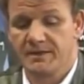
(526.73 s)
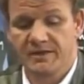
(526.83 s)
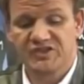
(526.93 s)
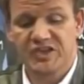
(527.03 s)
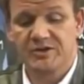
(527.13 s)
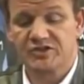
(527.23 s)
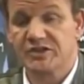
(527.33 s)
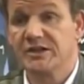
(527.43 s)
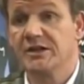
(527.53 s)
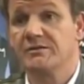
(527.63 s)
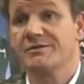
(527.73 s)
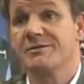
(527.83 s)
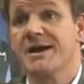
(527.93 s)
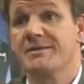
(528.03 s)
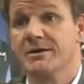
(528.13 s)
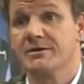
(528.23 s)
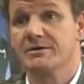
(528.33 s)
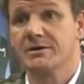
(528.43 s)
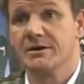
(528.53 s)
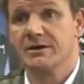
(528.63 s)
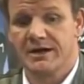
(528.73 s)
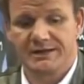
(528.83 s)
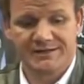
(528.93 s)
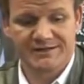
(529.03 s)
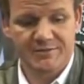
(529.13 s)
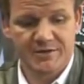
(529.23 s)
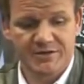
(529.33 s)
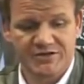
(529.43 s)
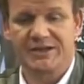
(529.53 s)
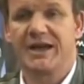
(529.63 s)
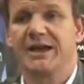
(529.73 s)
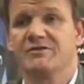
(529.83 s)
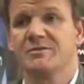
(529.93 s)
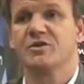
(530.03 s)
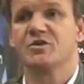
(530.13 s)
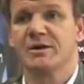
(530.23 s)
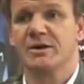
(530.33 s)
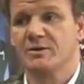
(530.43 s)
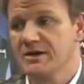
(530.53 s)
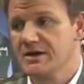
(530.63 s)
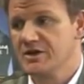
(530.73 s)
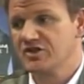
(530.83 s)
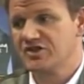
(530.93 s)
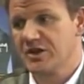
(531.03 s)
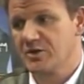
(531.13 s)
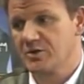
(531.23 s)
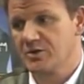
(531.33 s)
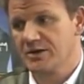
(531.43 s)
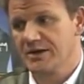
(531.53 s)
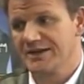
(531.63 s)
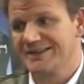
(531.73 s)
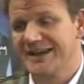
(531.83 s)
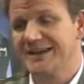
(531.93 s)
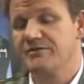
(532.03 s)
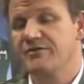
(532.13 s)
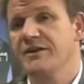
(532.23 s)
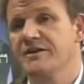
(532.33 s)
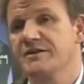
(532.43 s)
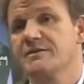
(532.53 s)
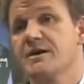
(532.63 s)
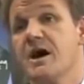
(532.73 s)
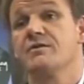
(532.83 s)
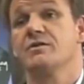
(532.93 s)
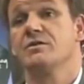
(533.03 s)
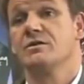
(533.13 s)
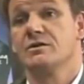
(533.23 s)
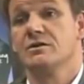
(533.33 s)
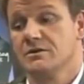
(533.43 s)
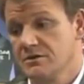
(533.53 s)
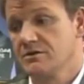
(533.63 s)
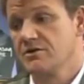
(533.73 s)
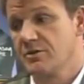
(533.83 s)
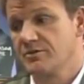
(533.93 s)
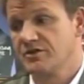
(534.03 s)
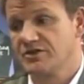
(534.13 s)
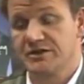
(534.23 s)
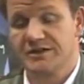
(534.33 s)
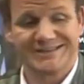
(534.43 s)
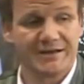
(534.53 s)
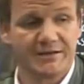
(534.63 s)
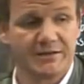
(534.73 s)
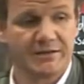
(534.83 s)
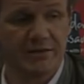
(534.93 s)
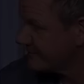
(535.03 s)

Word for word: There's so much to learn from a bad meal and so much to gain from a good meal. So staying in front of your competition is healthy.